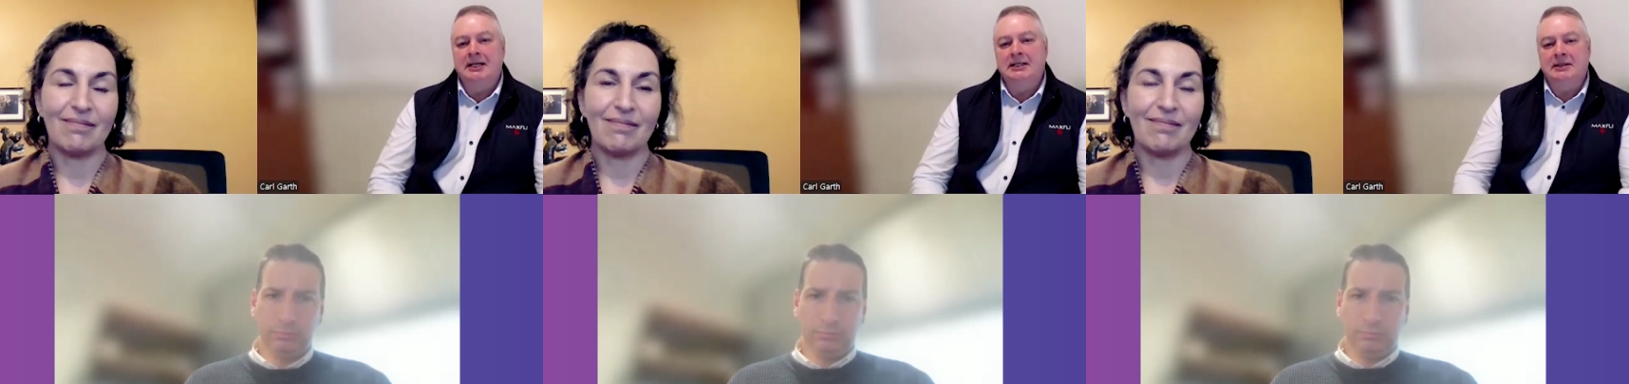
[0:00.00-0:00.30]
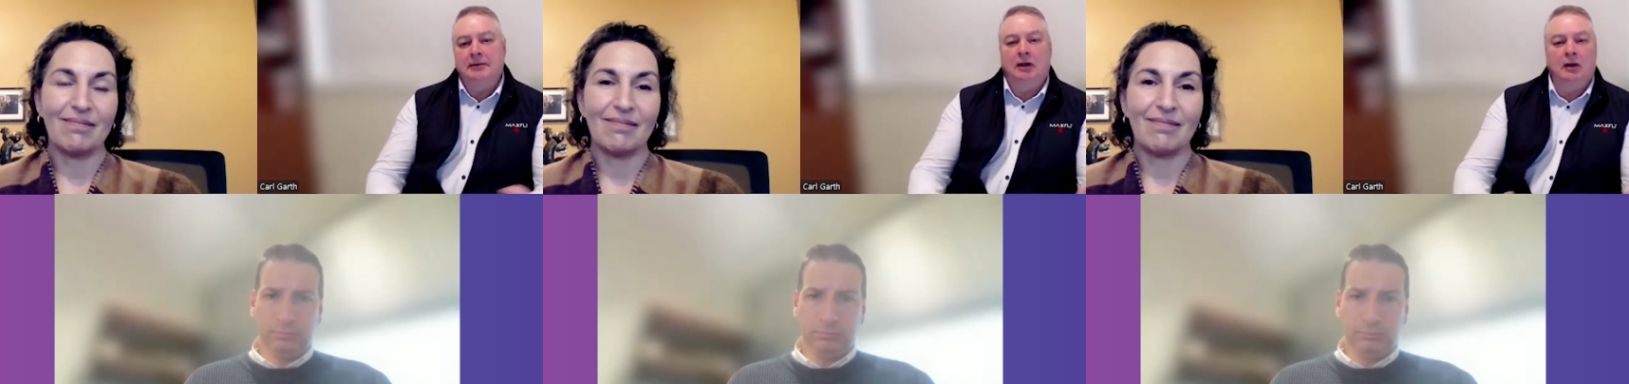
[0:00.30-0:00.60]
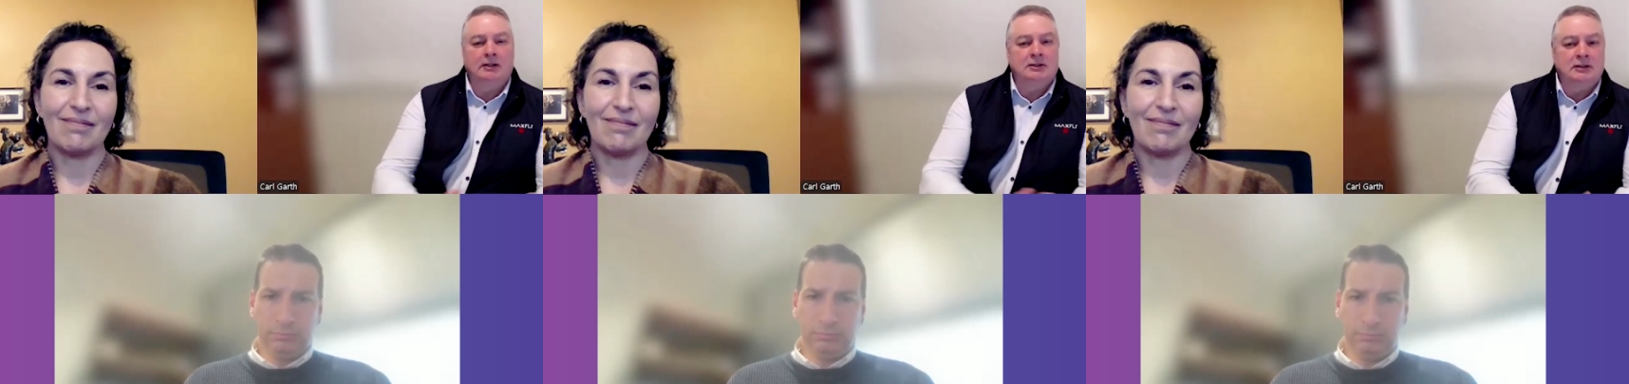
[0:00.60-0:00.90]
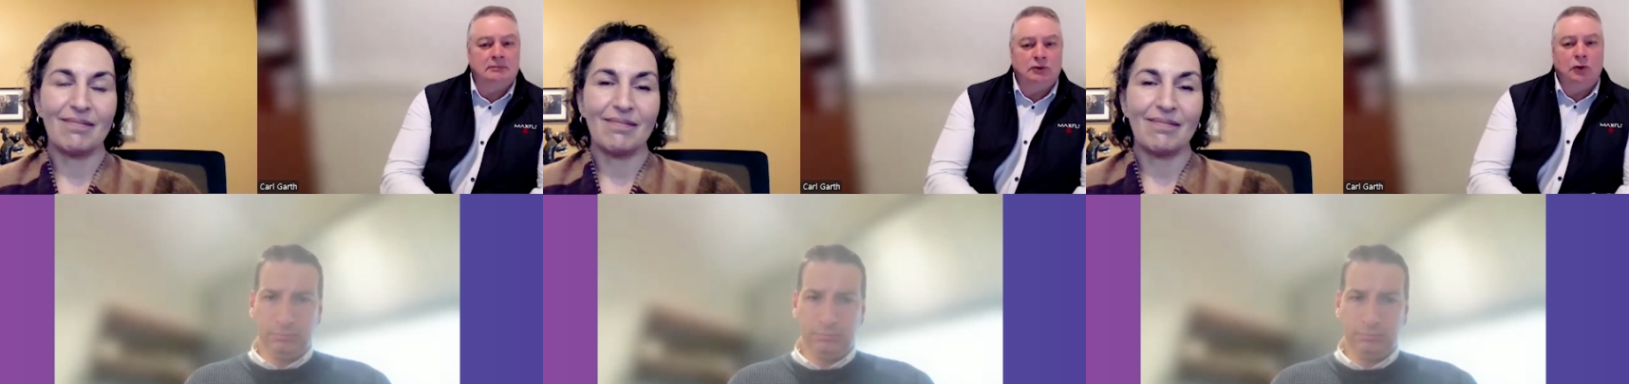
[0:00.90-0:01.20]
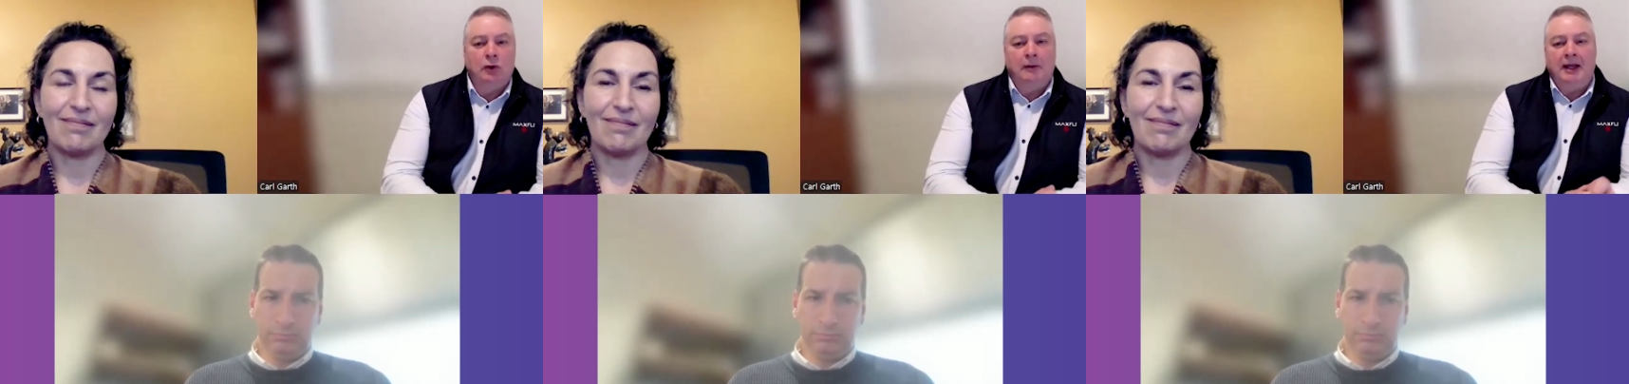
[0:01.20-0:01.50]
Speaker 1: uh, something I'd like to
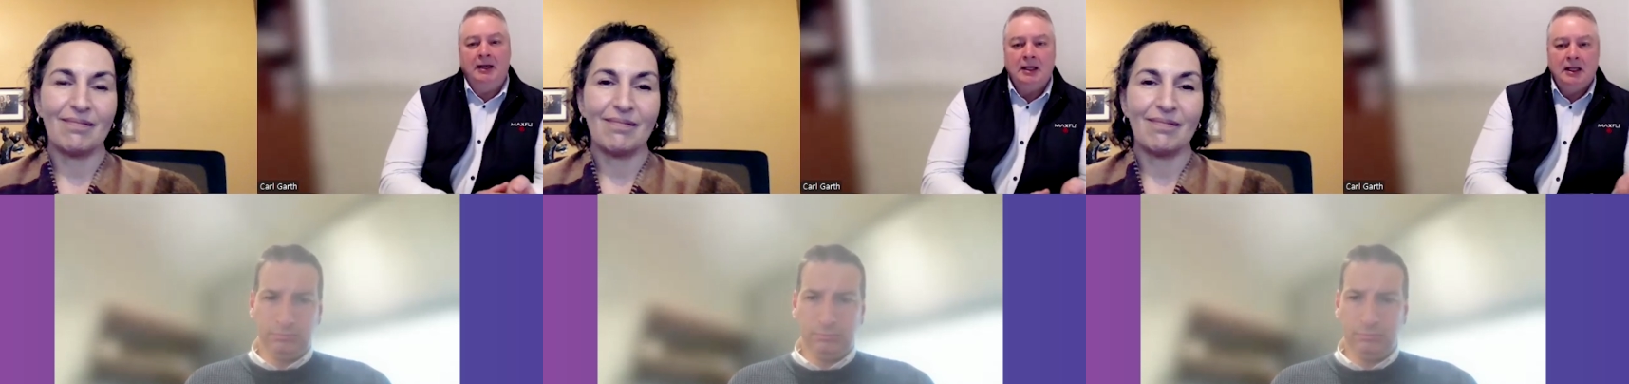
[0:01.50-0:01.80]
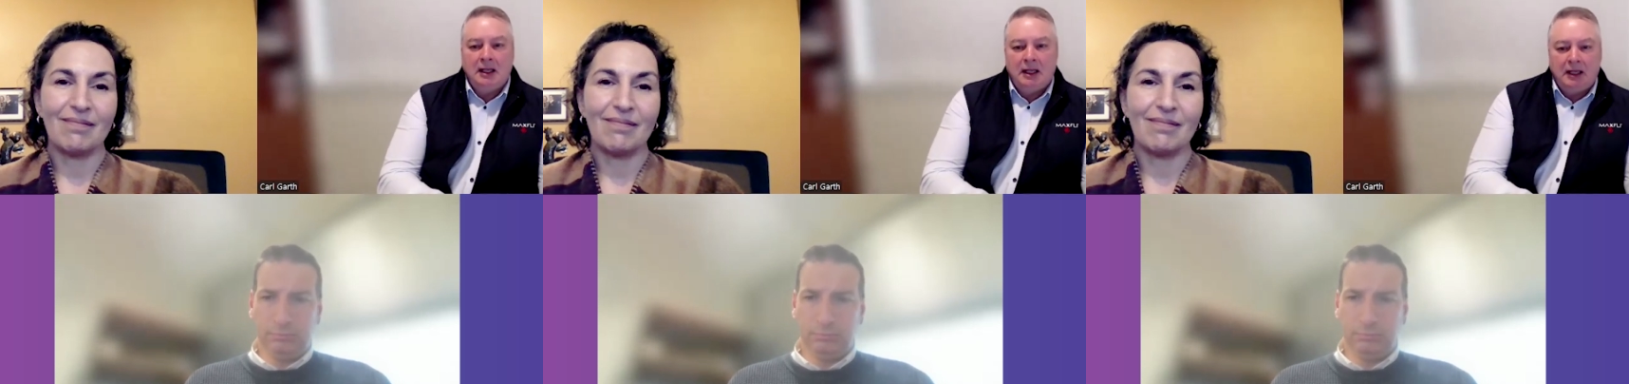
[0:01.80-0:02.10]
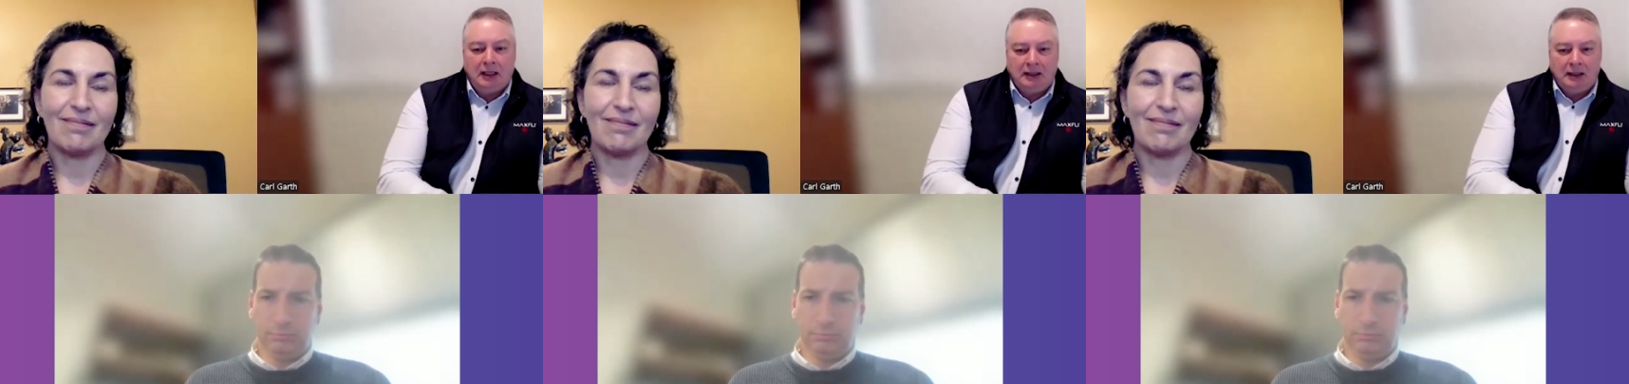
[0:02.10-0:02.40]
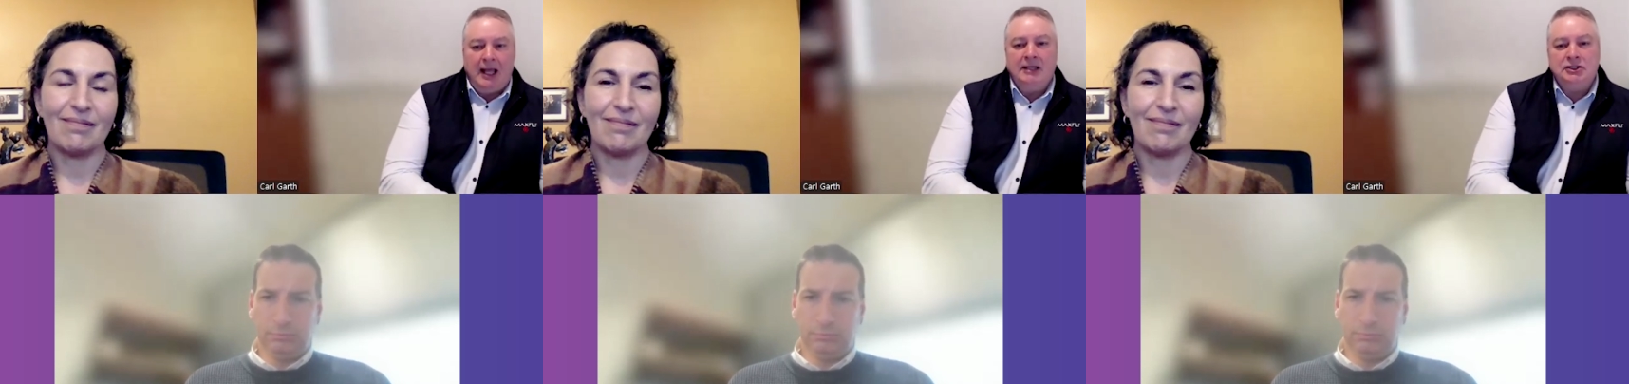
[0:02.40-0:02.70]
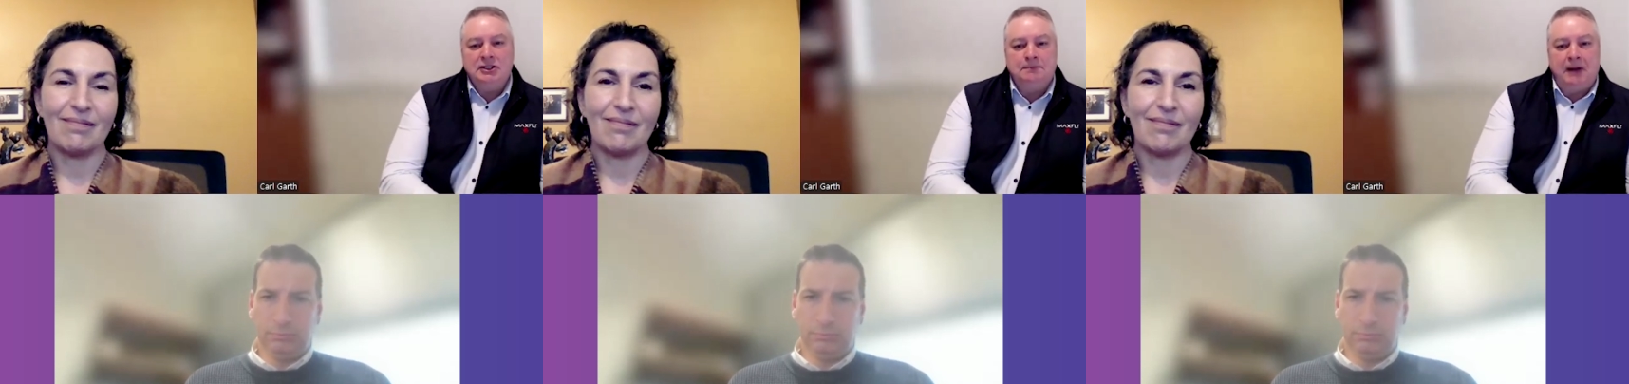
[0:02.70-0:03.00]
talk about
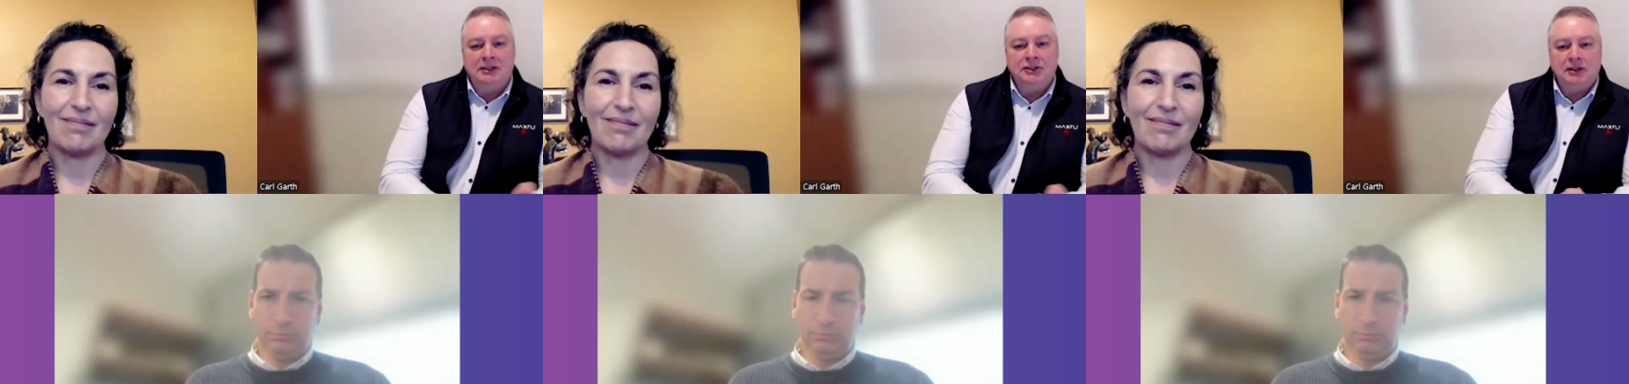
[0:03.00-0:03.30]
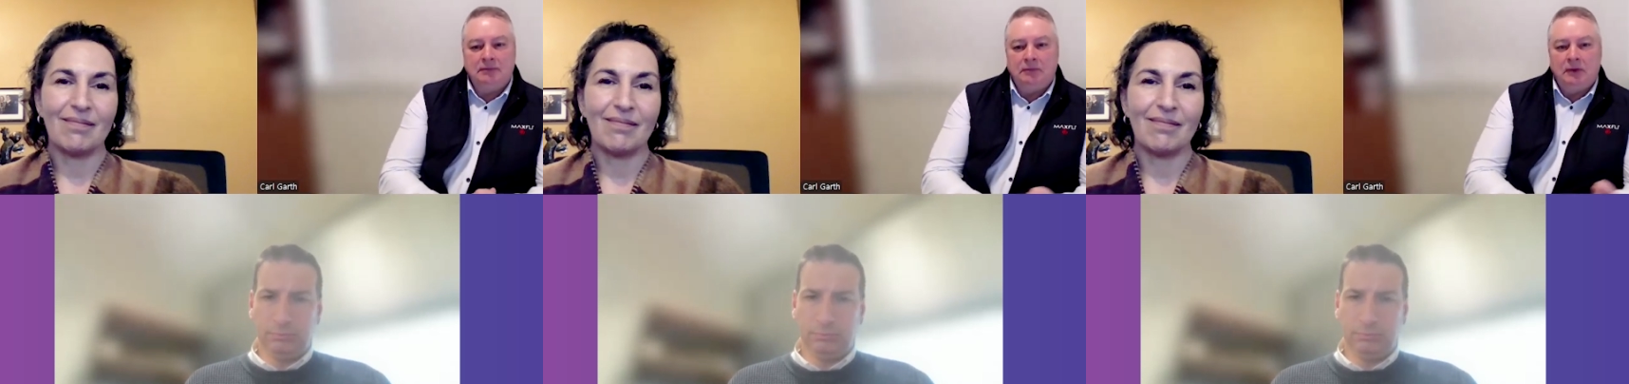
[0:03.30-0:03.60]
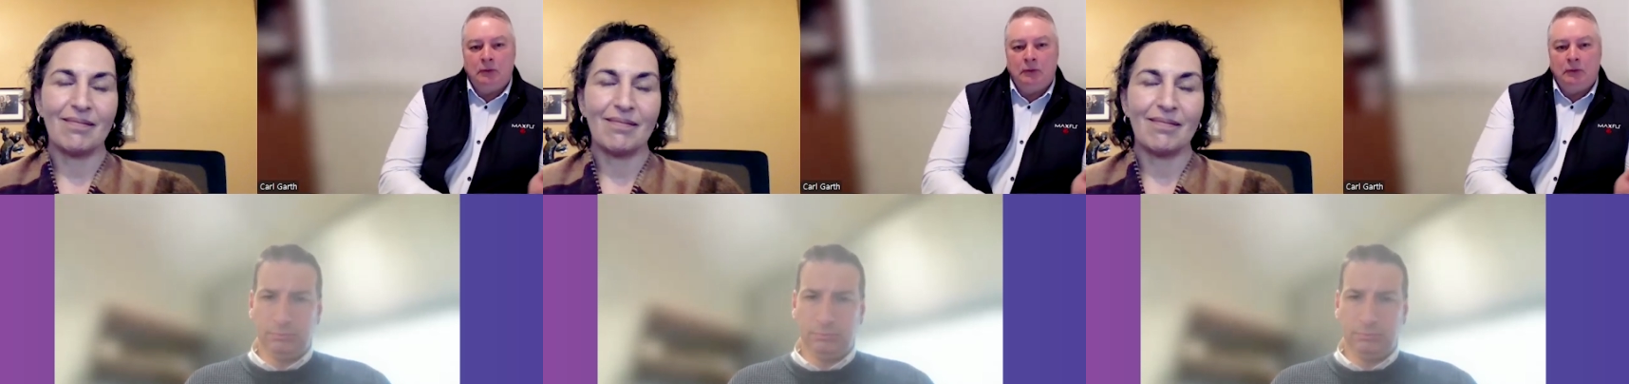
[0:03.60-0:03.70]
Last year's budget